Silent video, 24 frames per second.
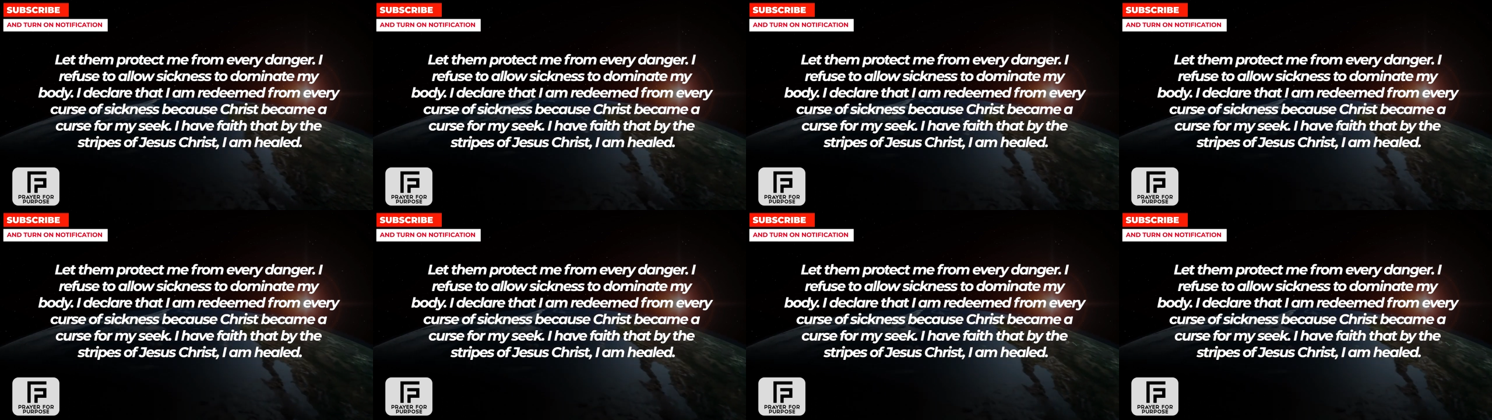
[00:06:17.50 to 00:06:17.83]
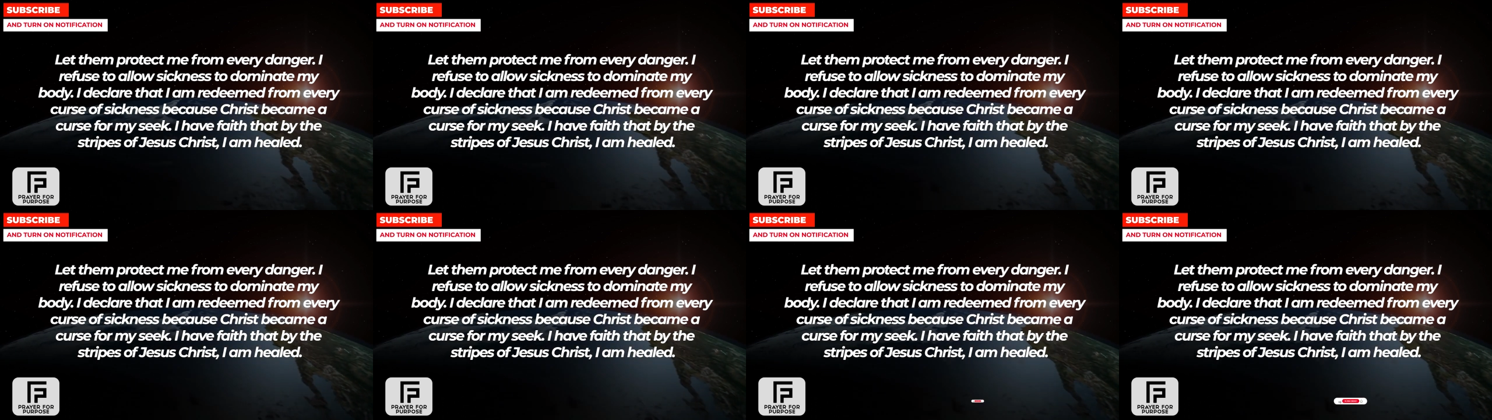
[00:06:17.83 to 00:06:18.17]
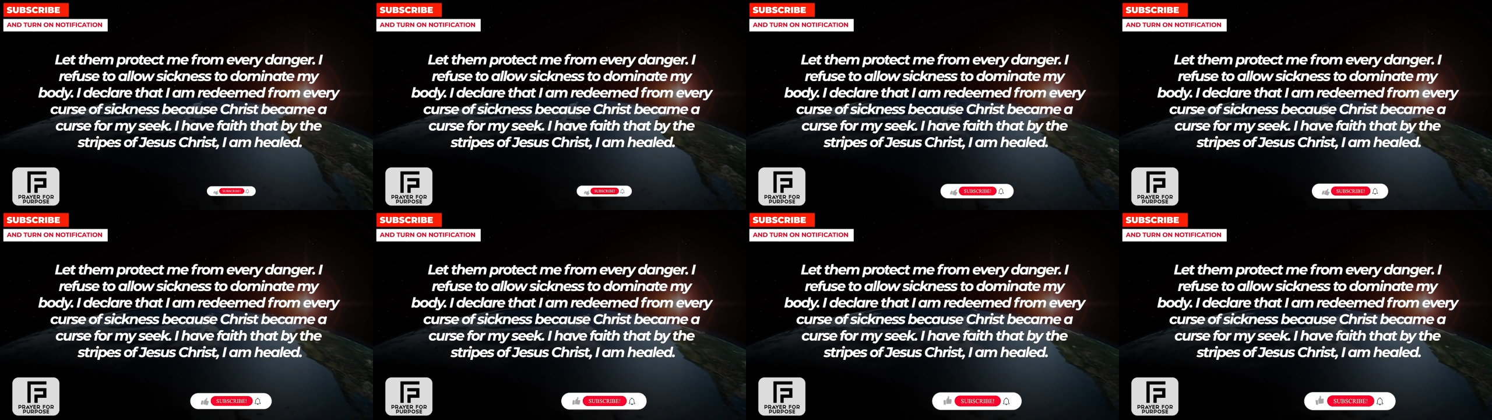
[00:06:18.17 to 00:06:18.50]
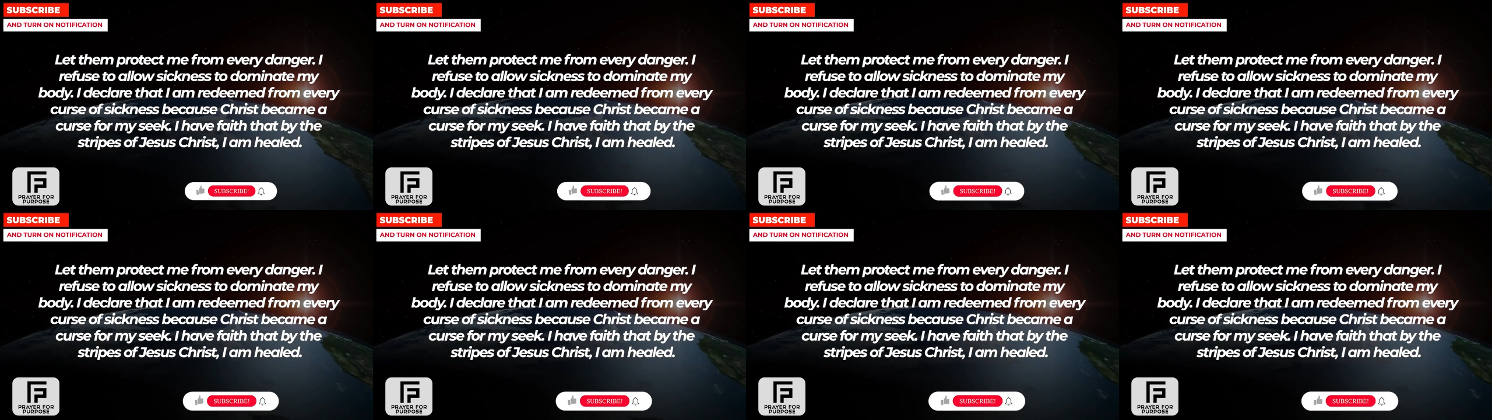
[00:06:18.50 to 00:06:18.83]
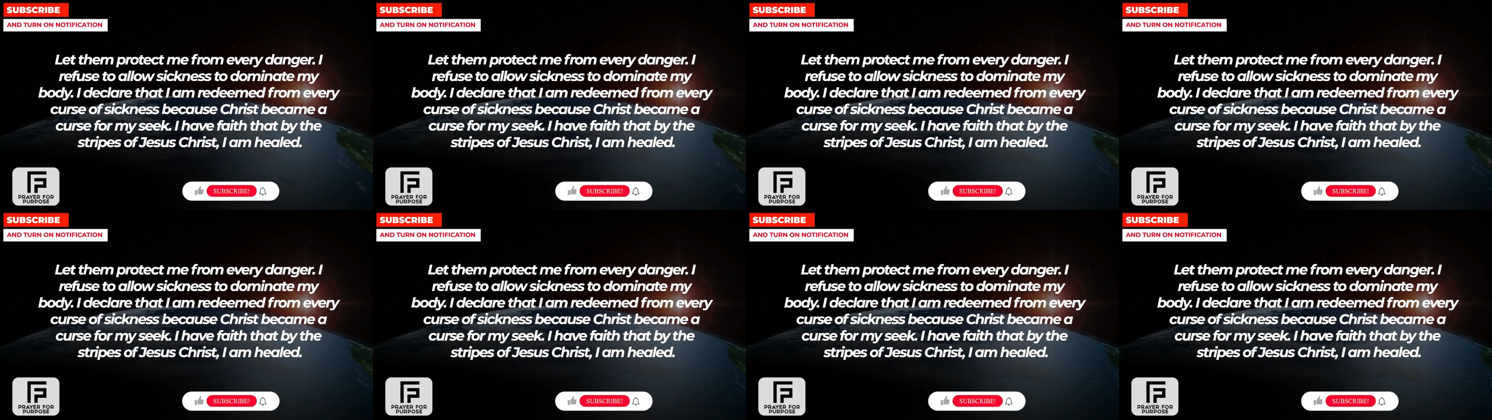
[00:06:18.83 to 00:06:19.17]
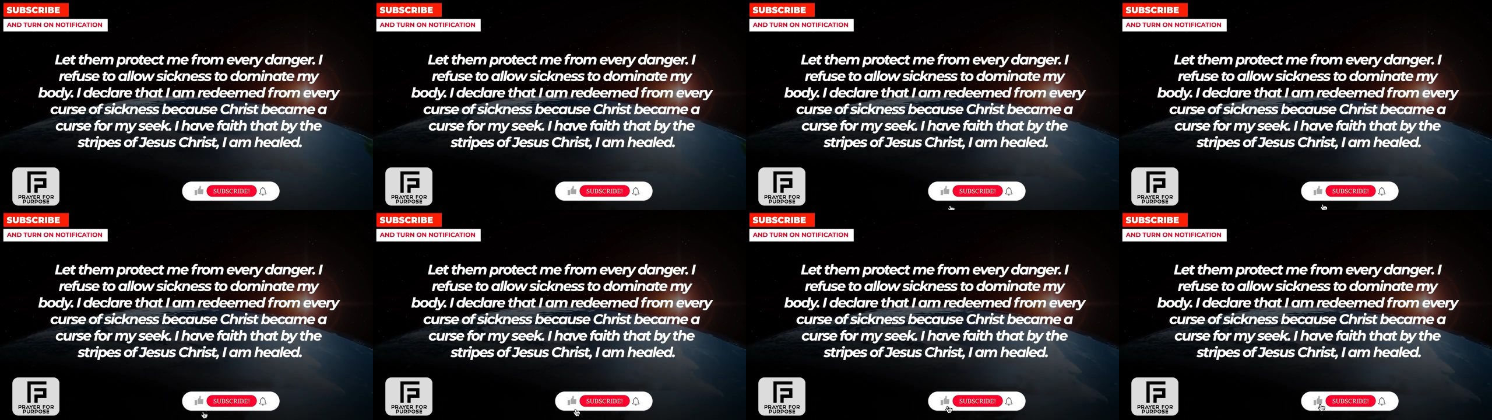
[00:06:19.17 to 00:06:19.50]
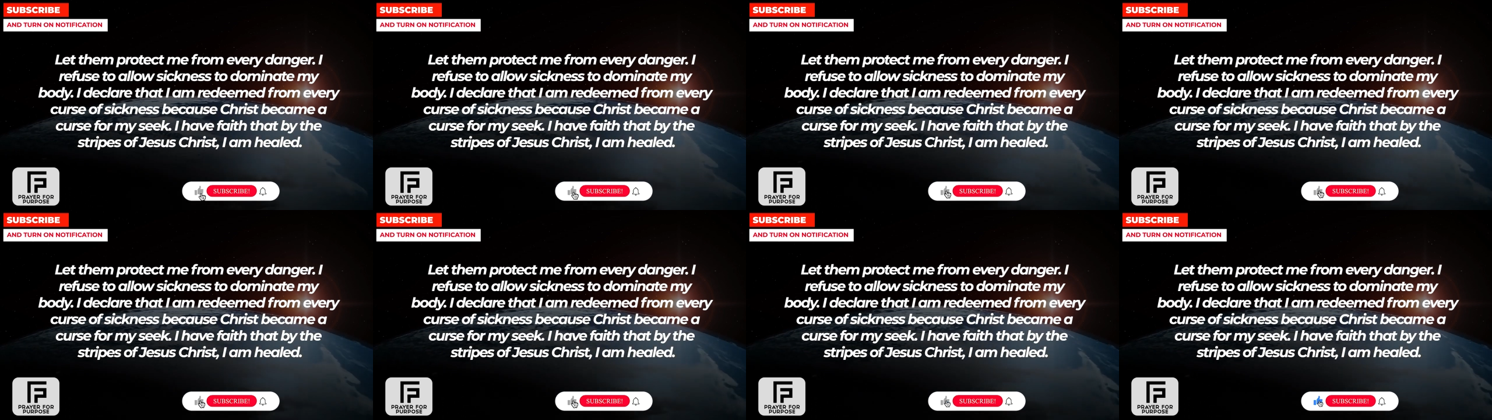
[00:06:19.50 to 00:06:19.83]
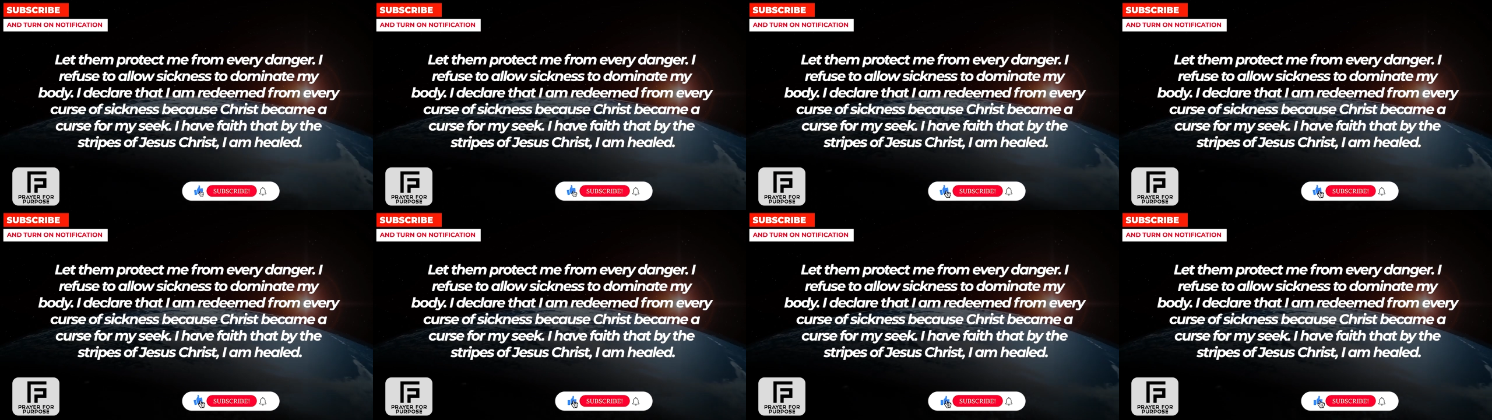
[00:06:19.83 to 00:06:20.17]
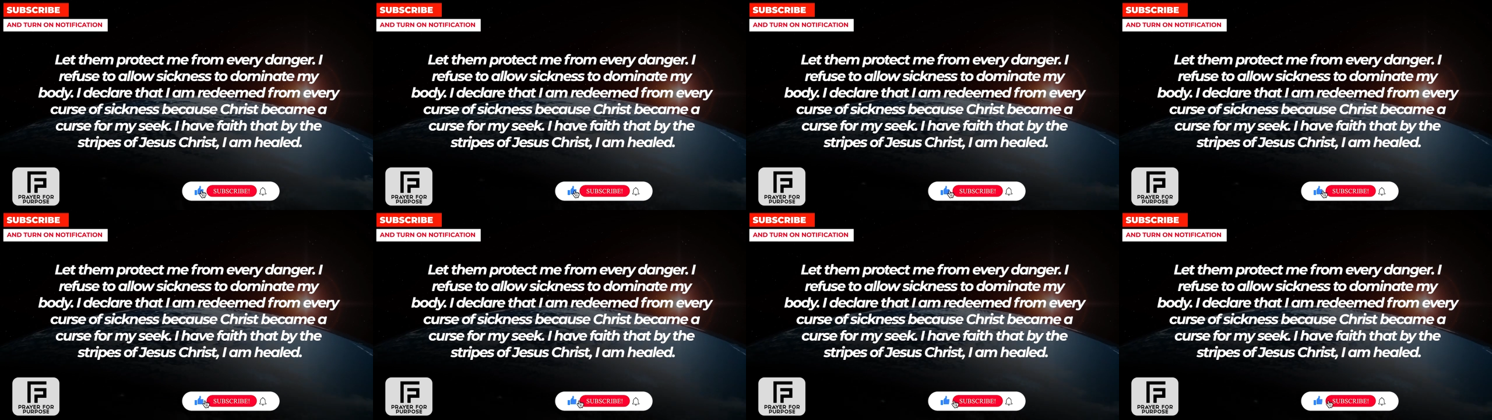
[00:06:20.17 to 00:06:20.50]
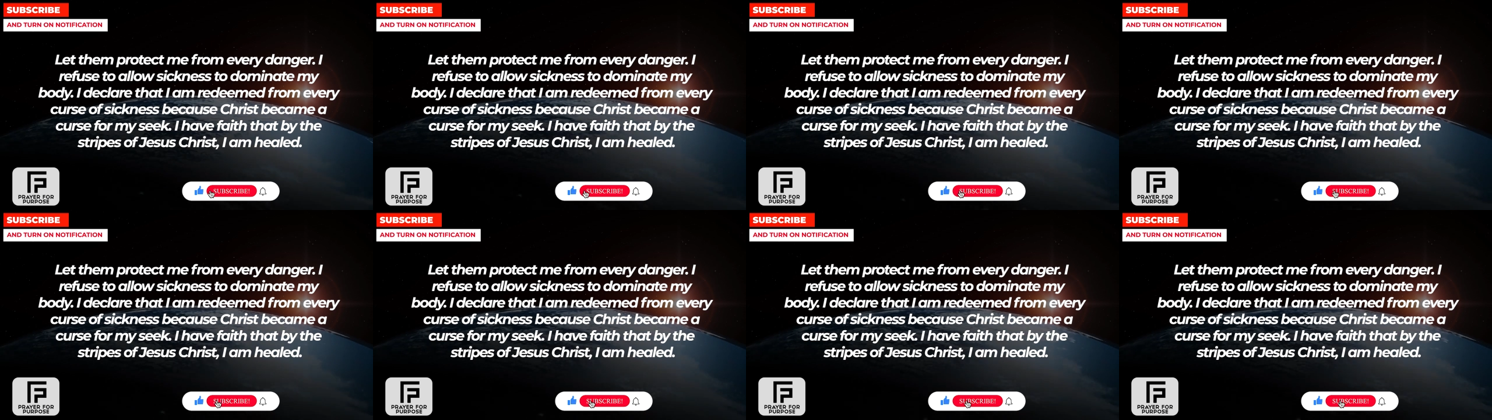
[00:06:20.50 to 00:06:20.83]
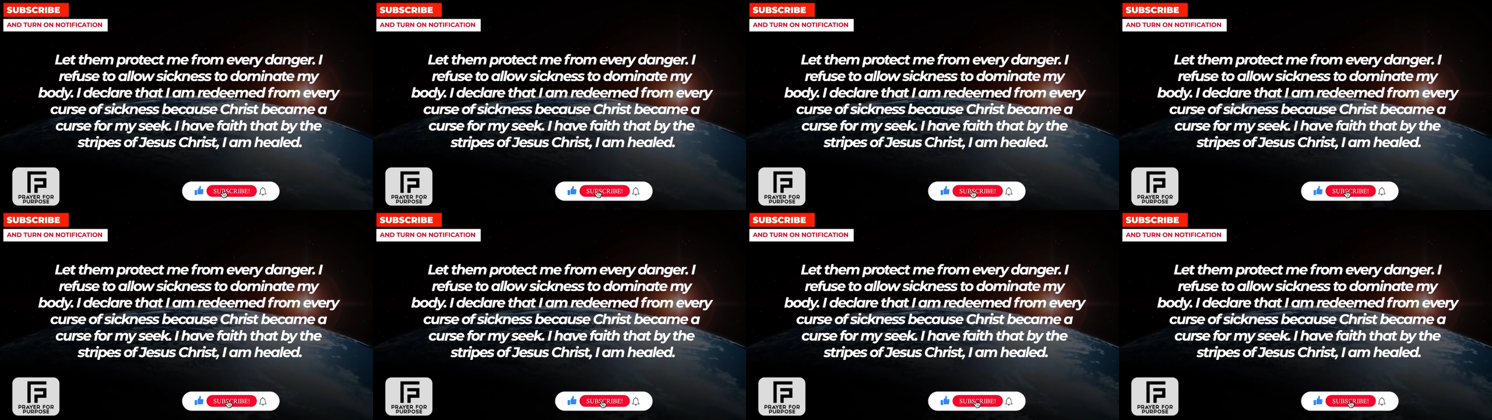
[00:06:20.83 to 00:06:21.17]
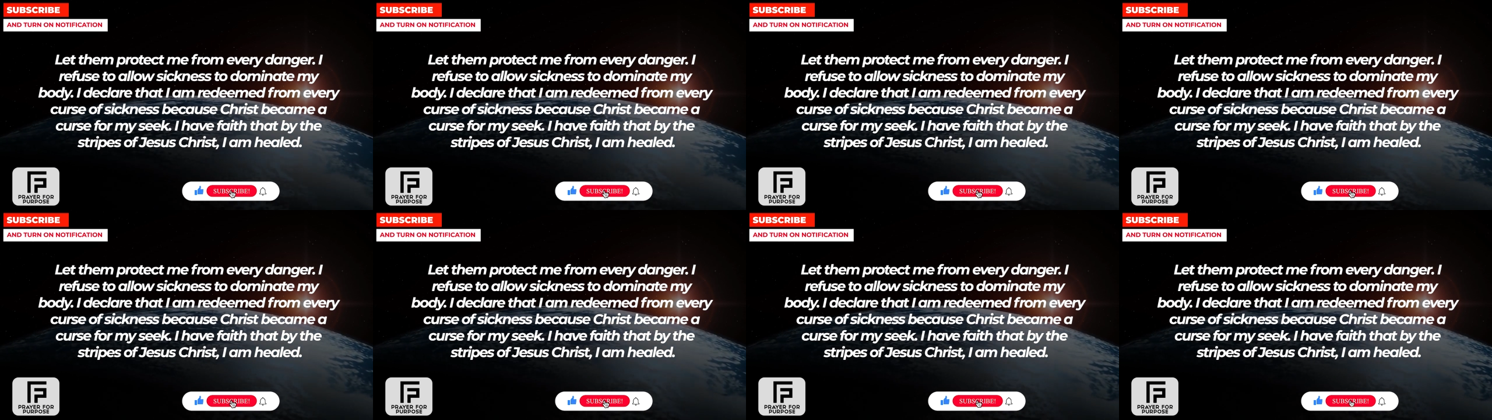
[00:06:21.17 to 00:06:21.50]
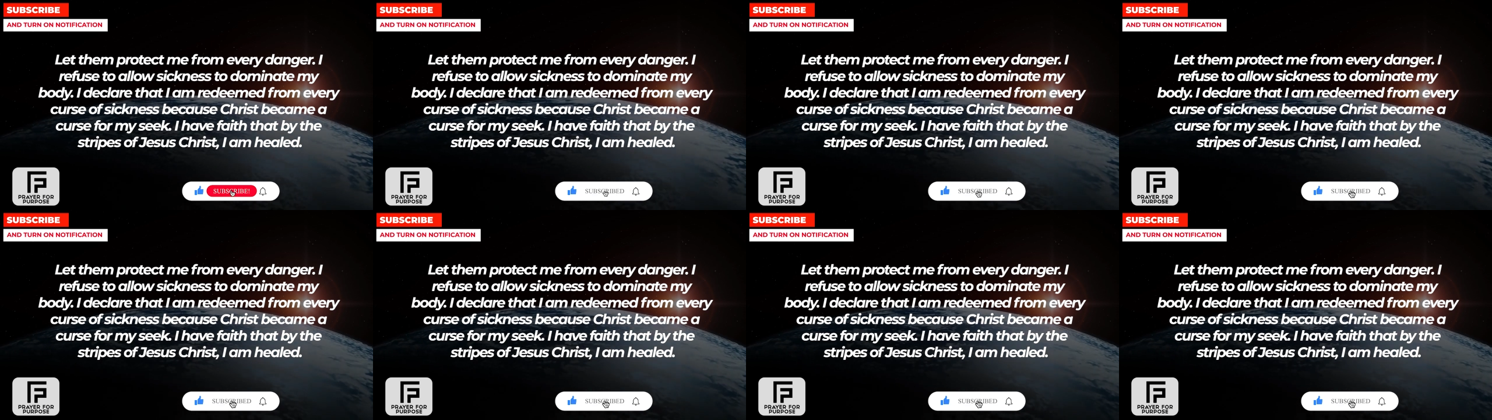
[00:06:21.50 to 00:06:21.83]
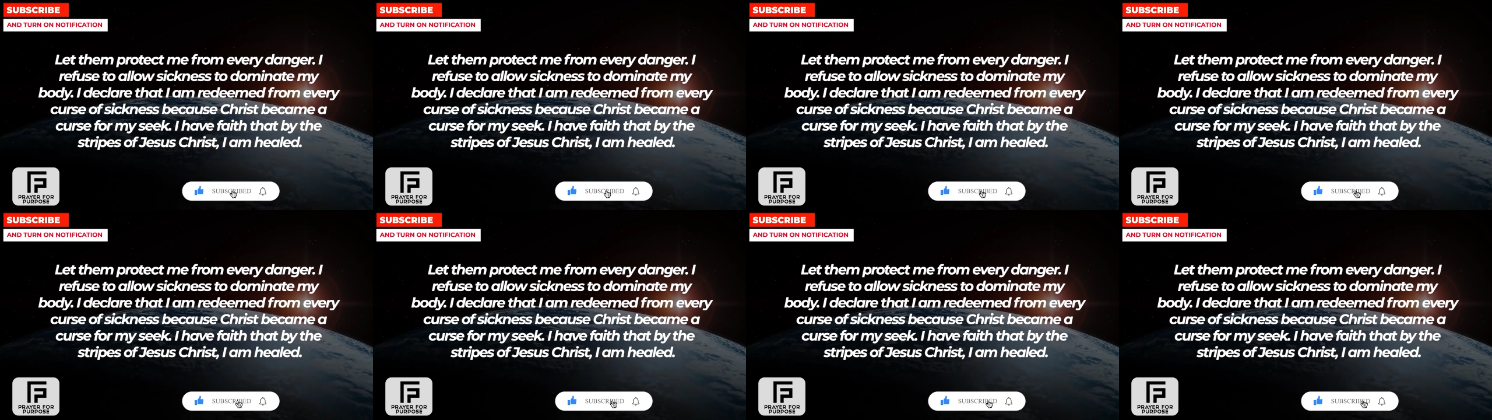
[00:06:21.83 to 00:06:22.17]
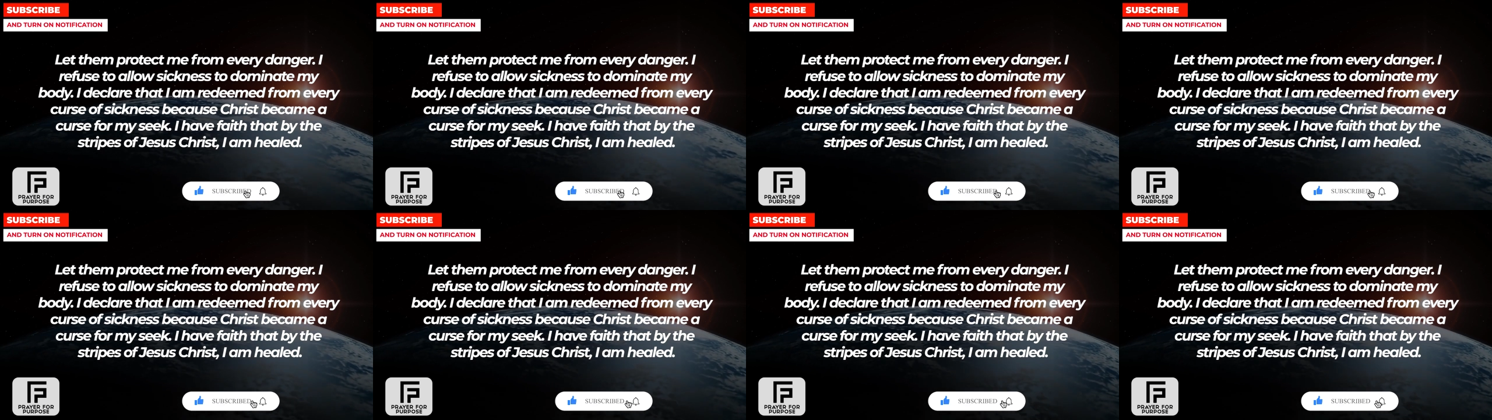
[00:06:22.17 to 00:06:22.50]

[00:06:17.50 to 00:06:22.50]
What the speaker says: [unreadable: no face in view]